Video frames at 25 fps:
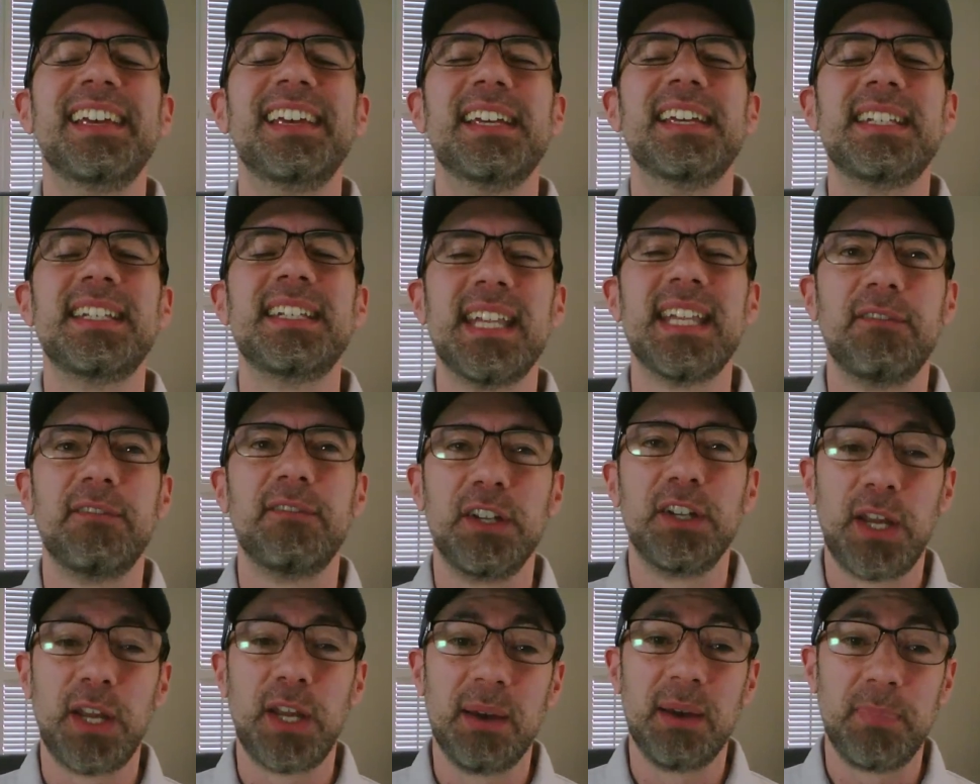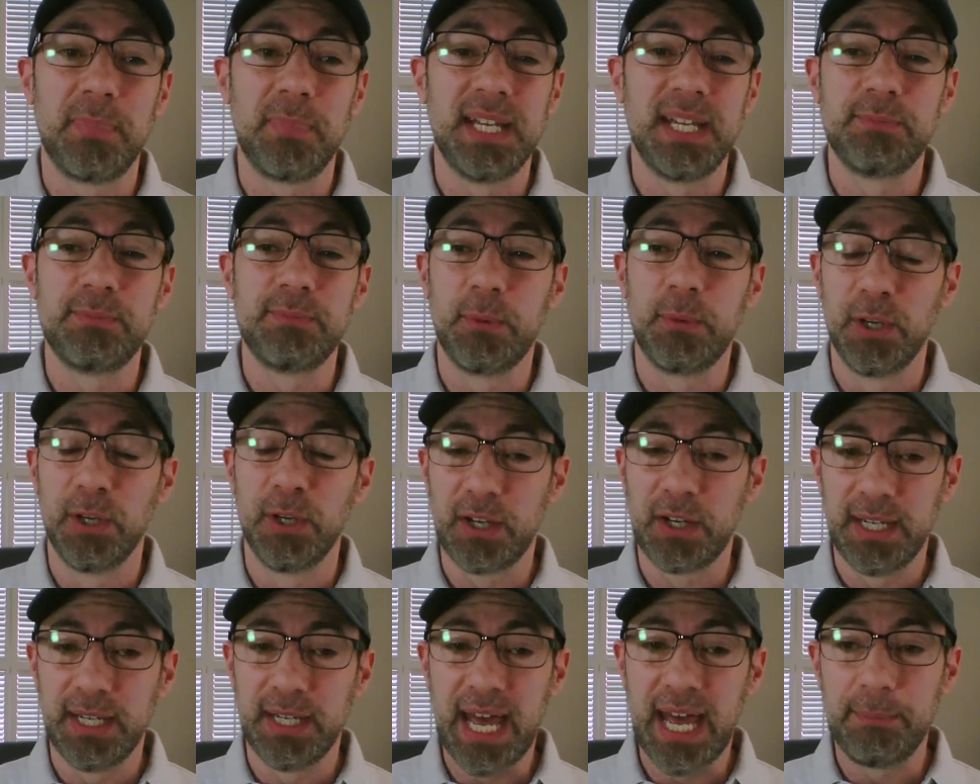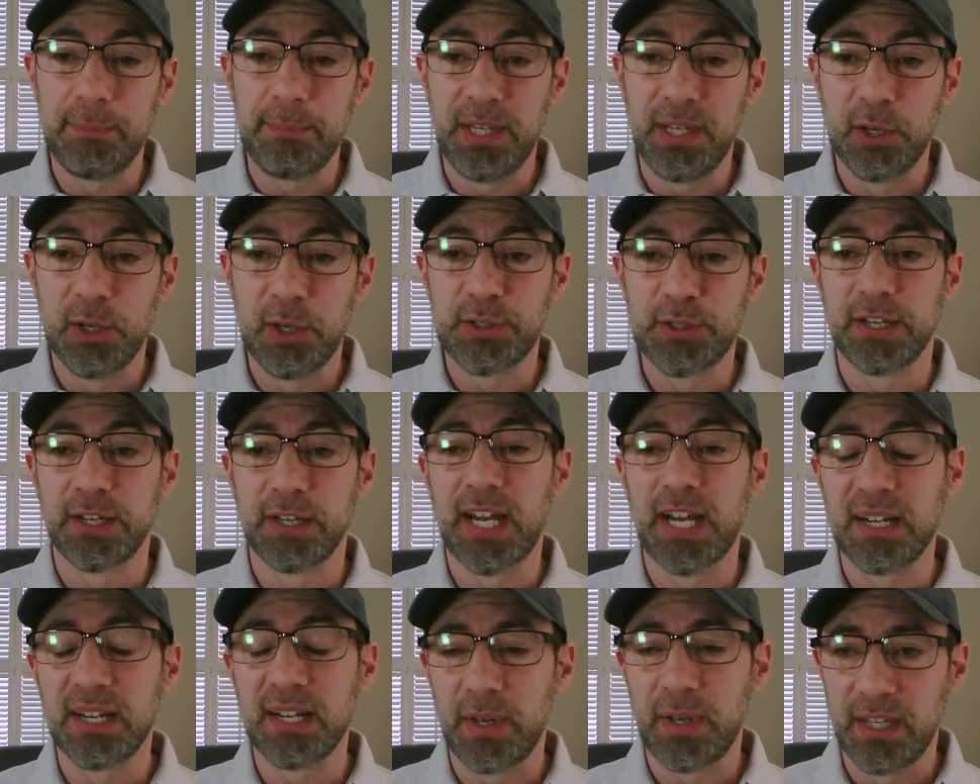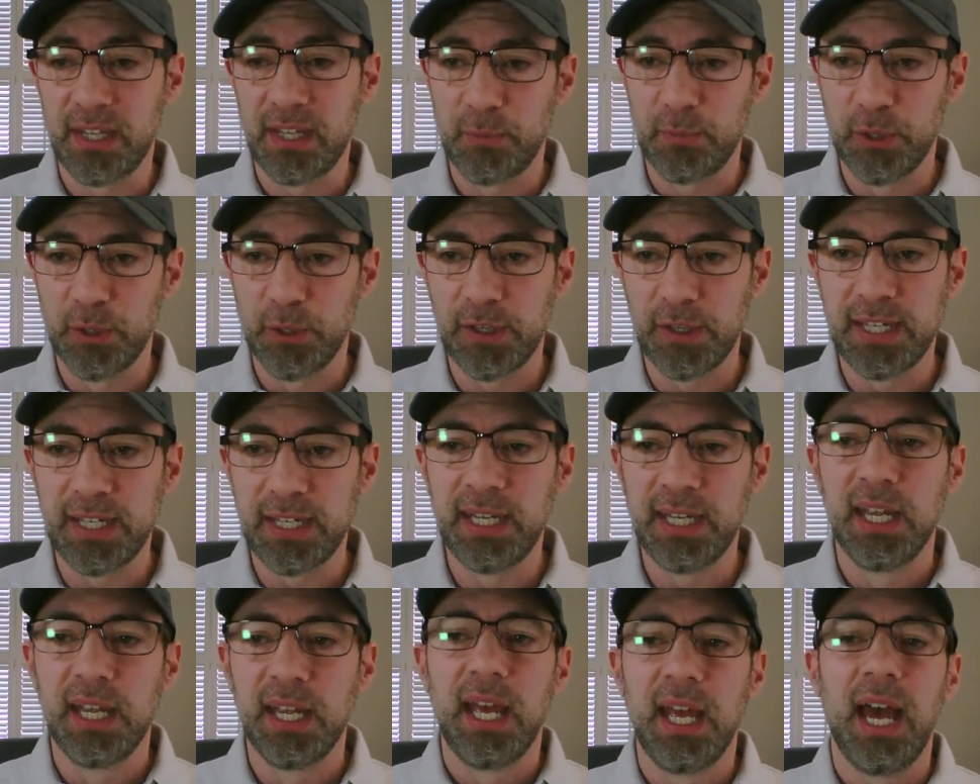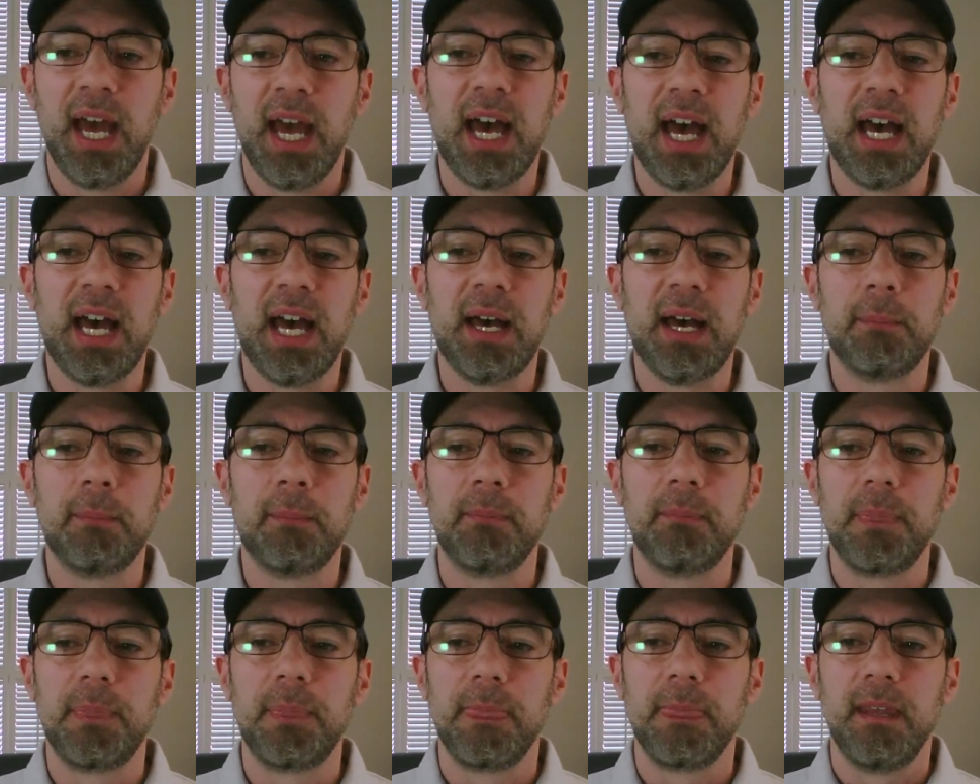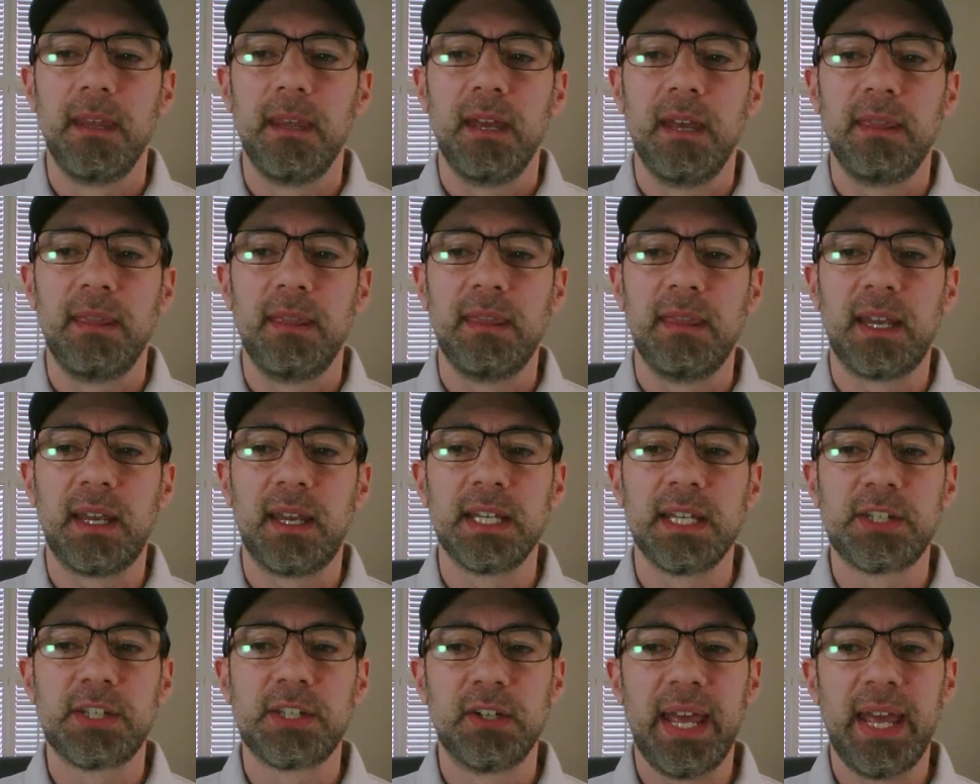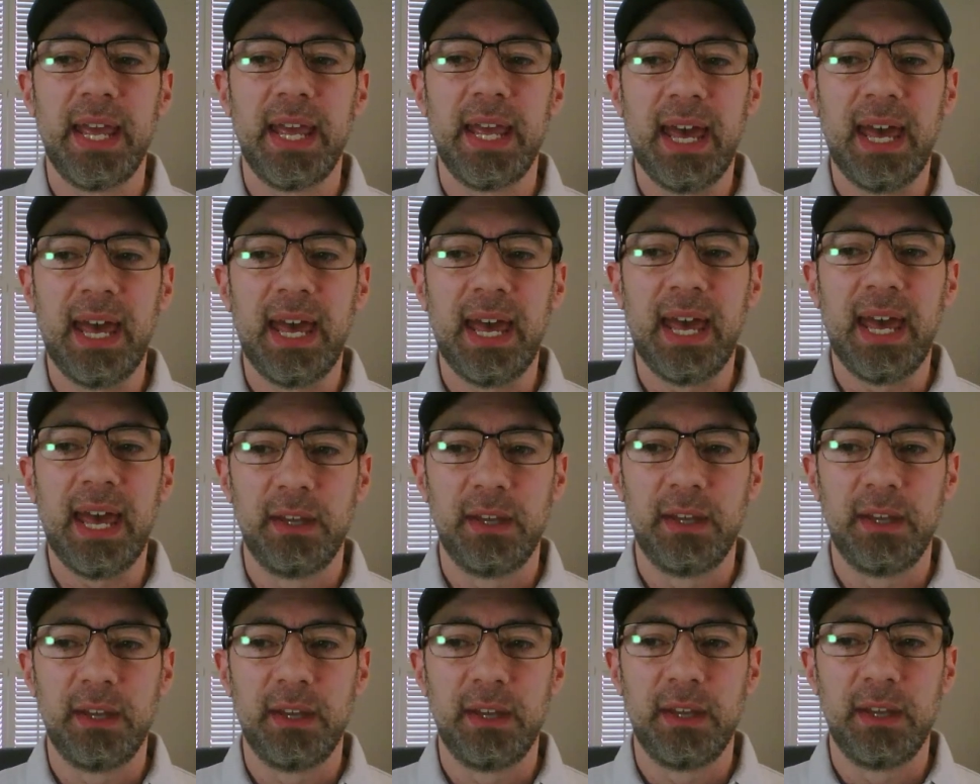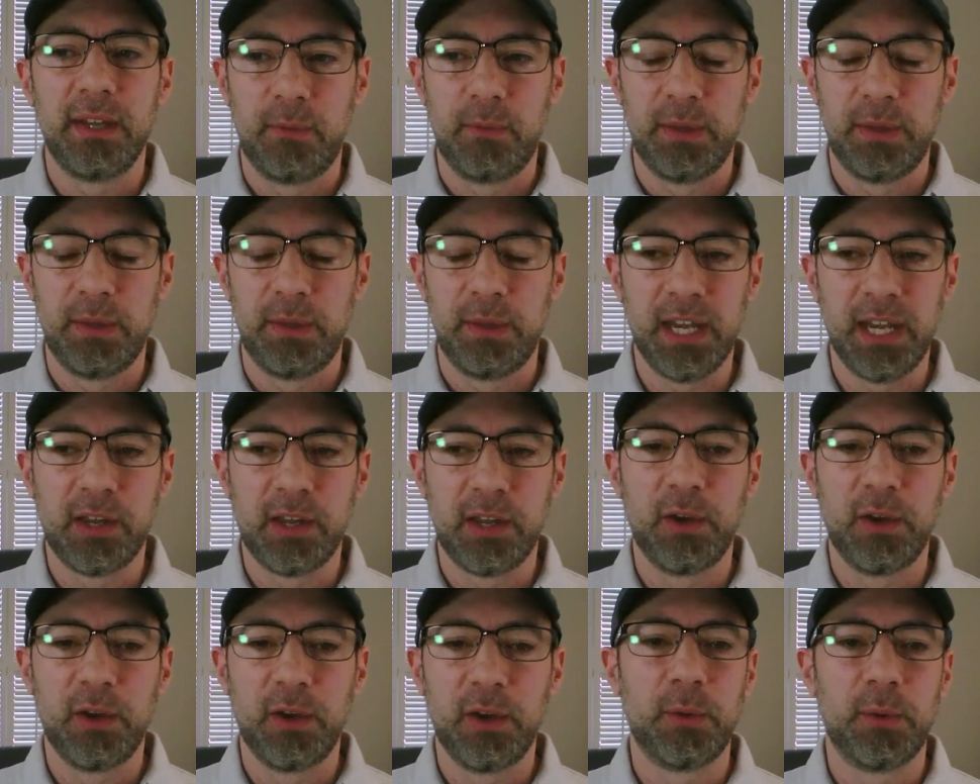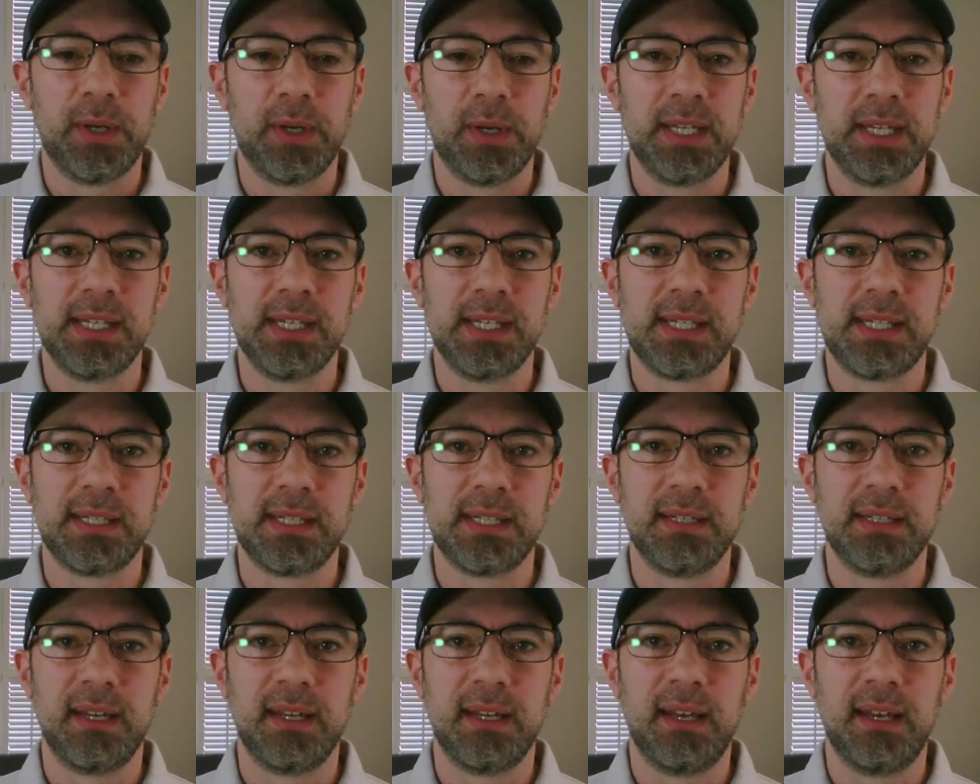seven companies we were looking to IPO. So I talked about them early. The concern I had with Petco was